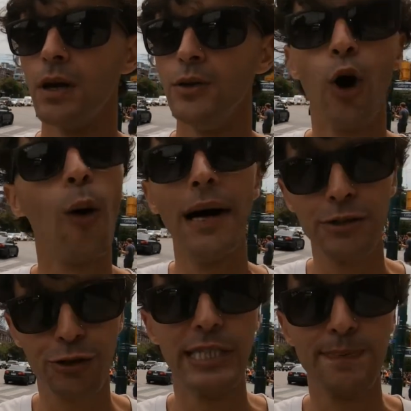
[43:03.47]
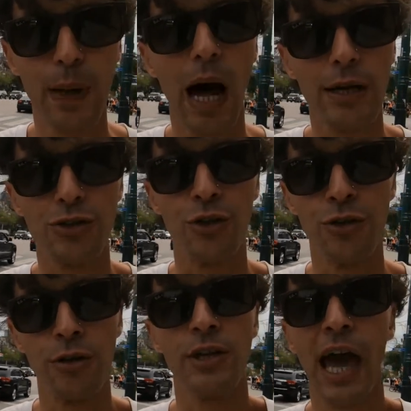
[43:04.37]
No entry's blocked, dude.
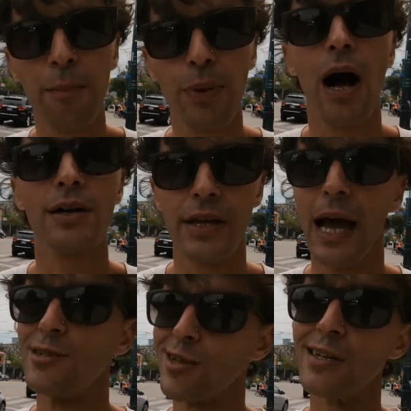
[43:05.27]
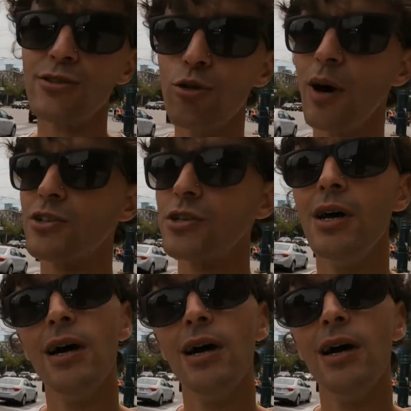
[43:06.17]
You can't block the entry. That's too much.